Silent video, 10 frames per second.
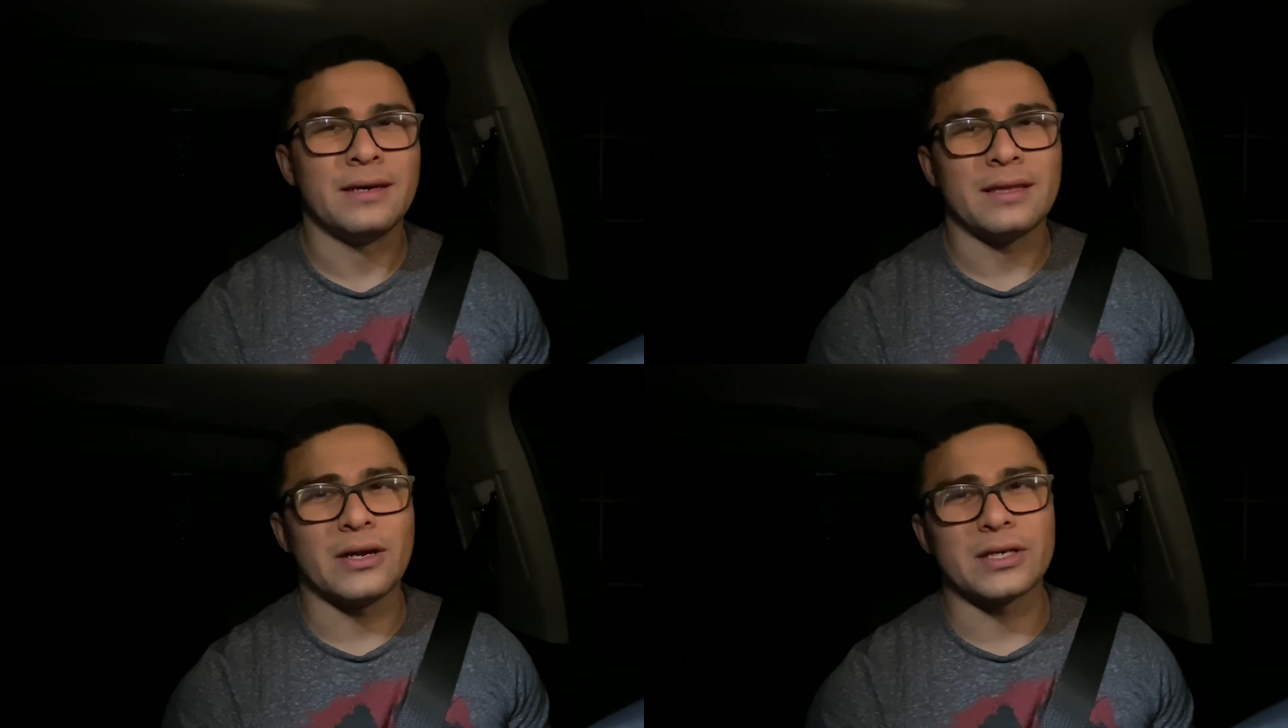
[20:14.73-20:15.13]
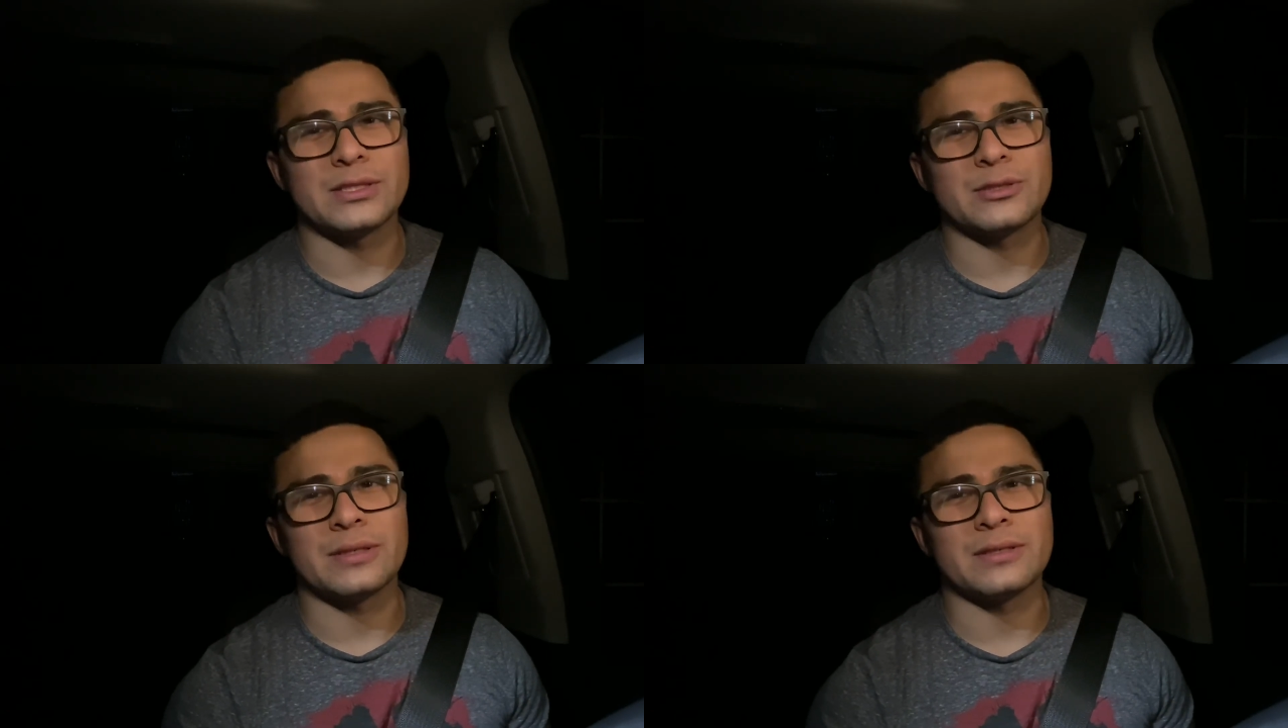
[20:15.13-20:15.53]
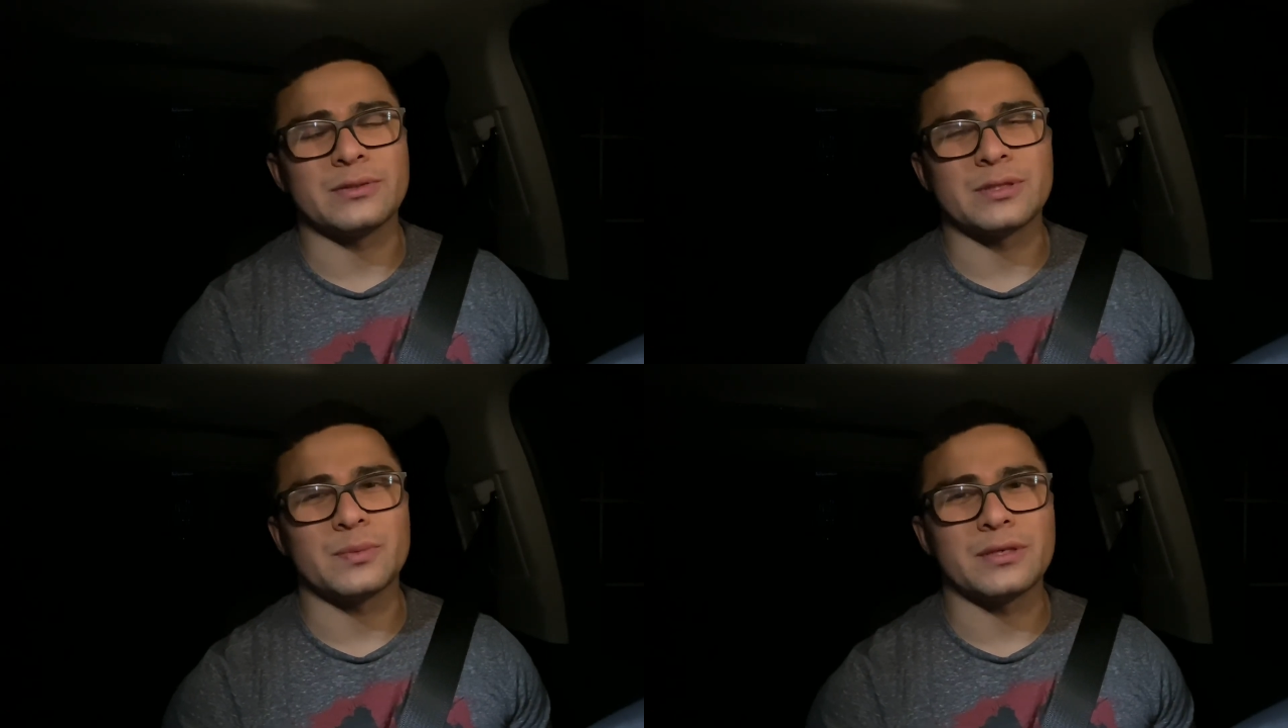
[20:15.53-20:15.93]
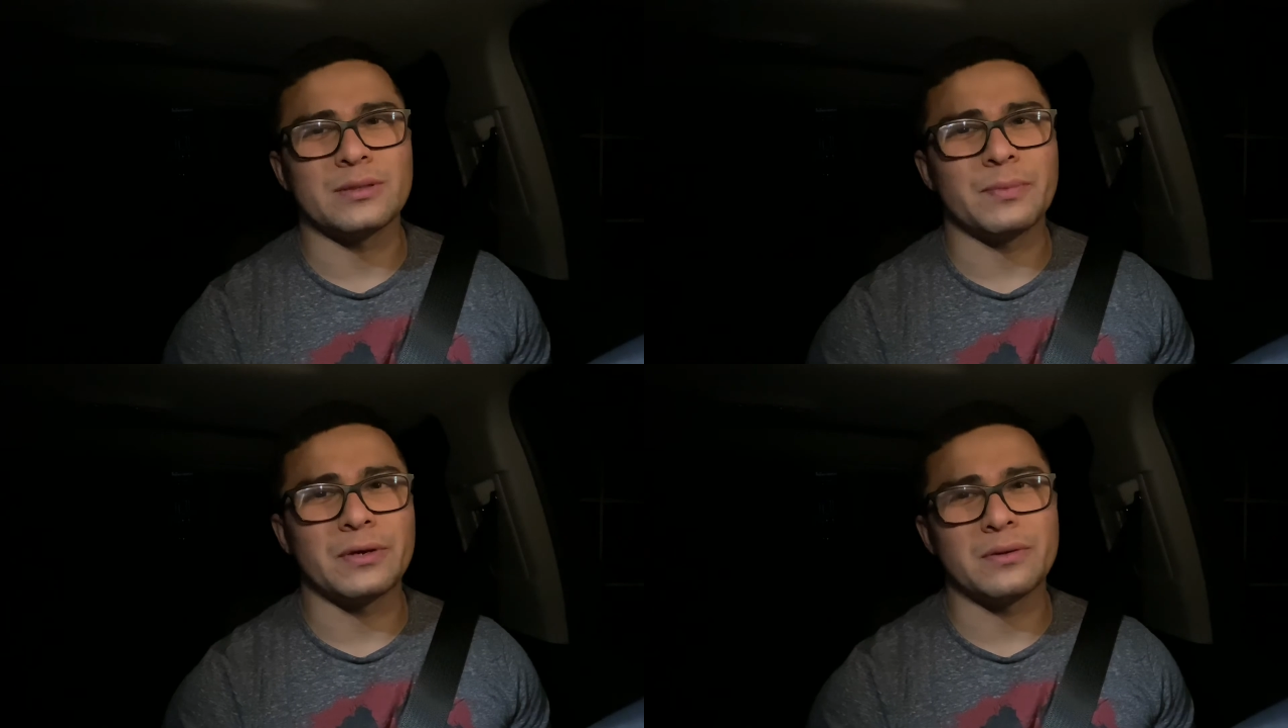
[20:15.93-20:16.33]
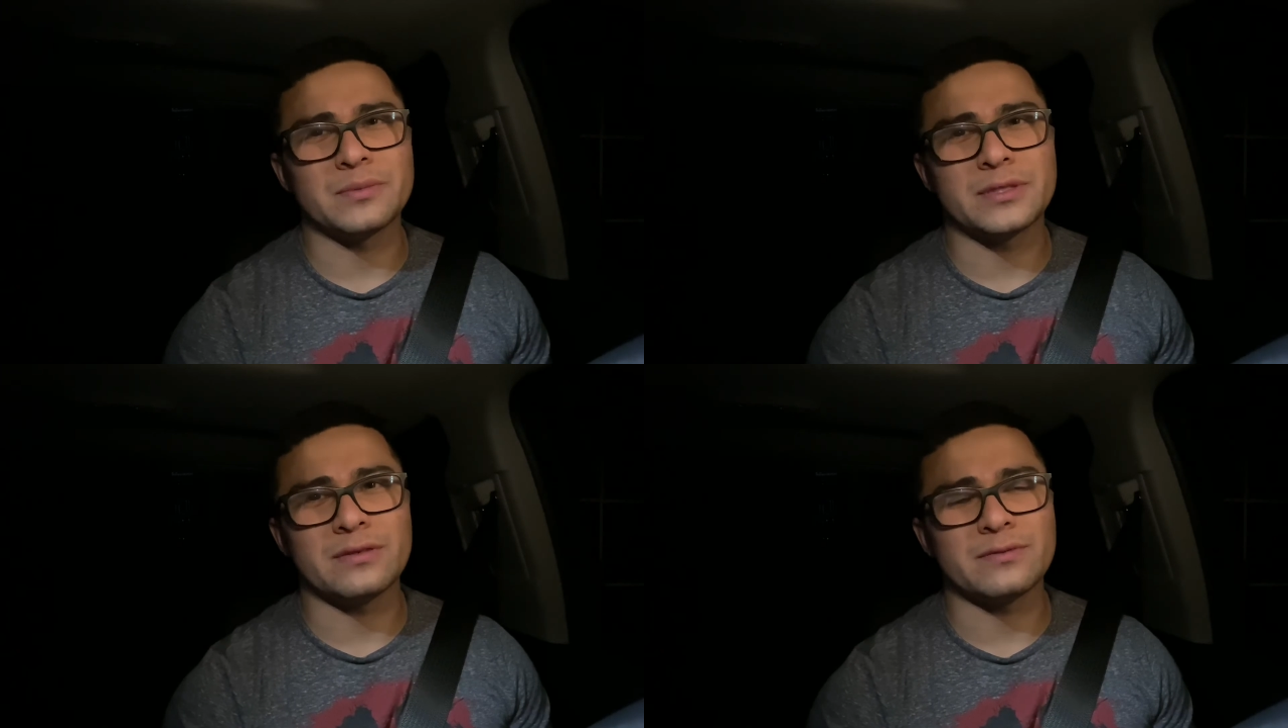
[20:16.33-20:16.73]
They're actually trying to do something to better
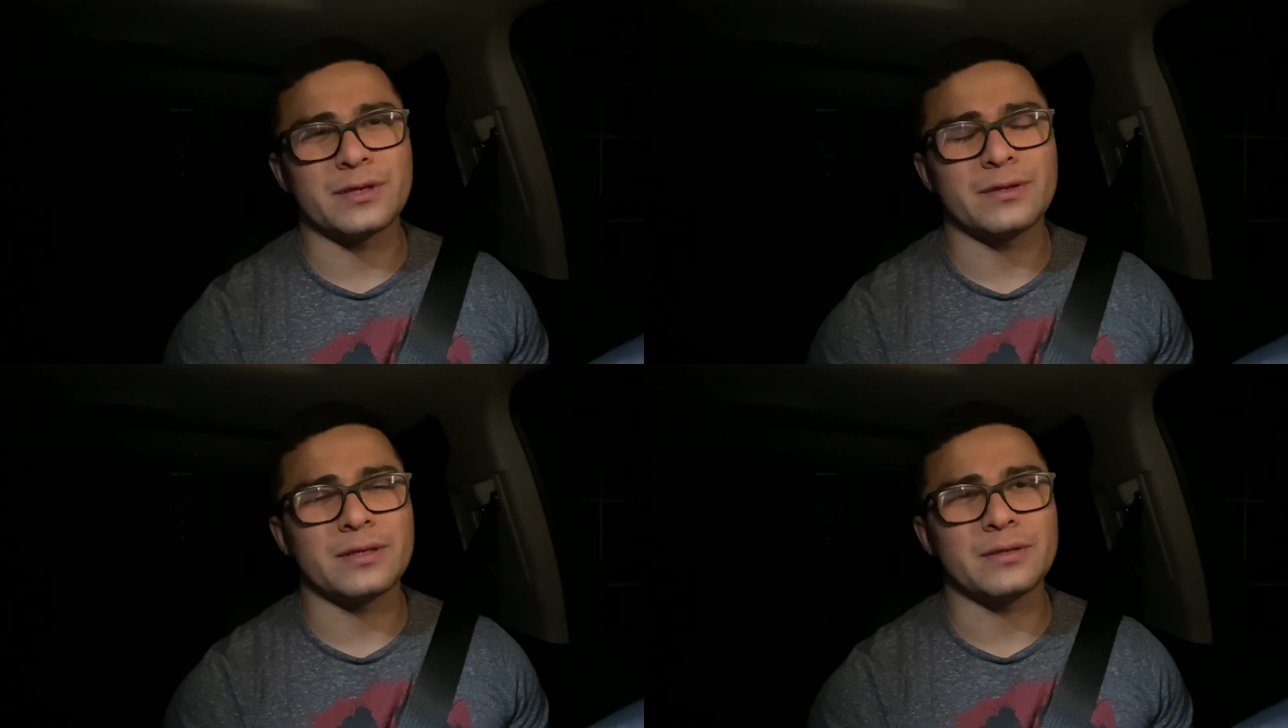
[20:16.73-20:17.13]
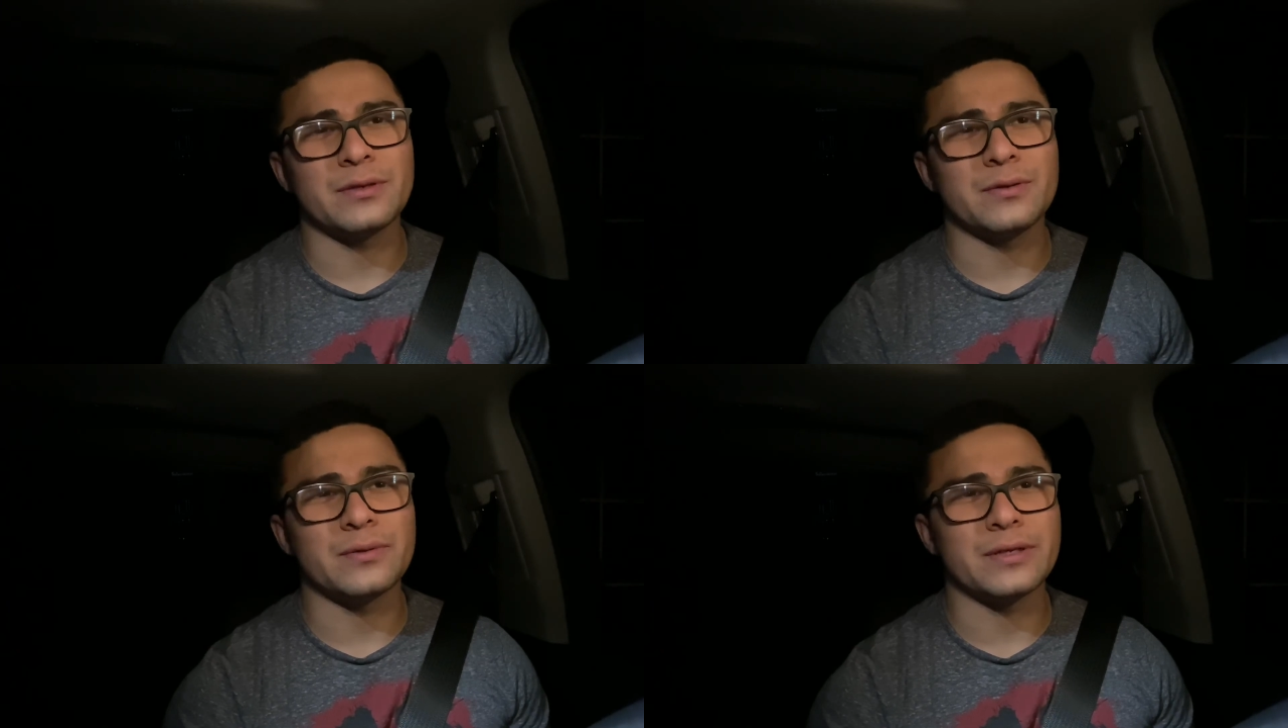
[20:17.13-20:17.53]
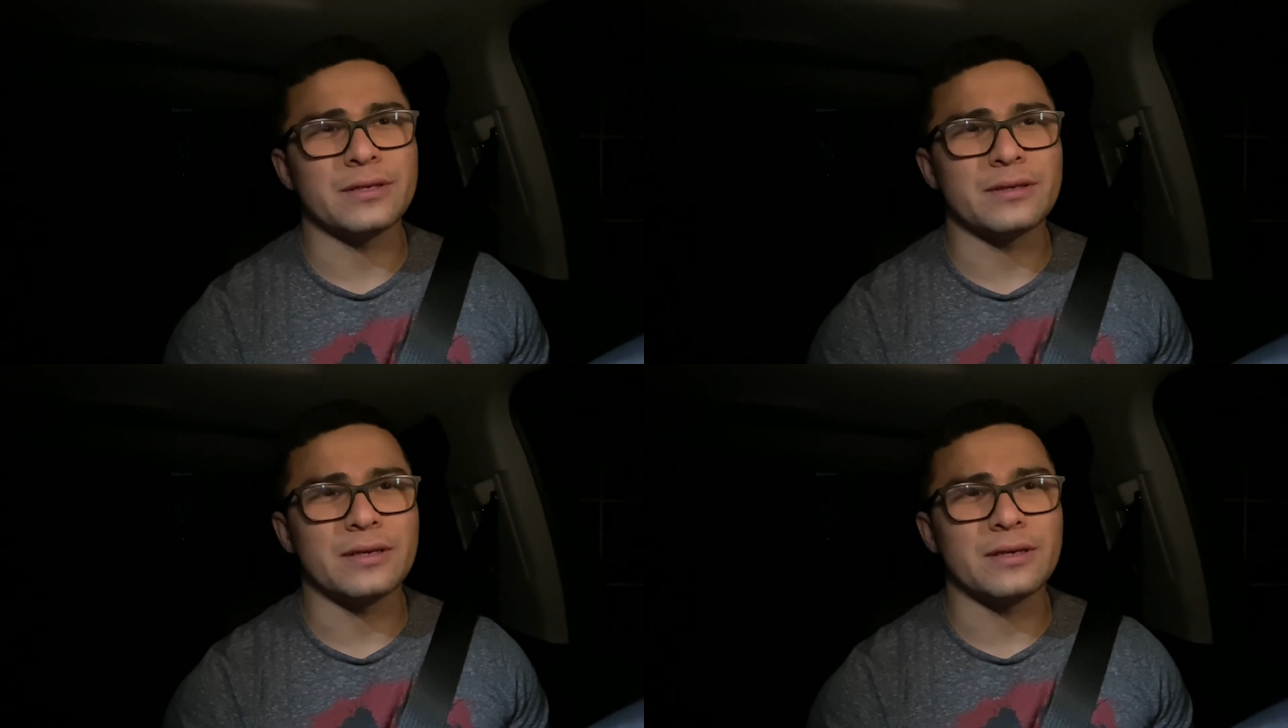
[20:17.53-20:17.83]
themselves rather than go get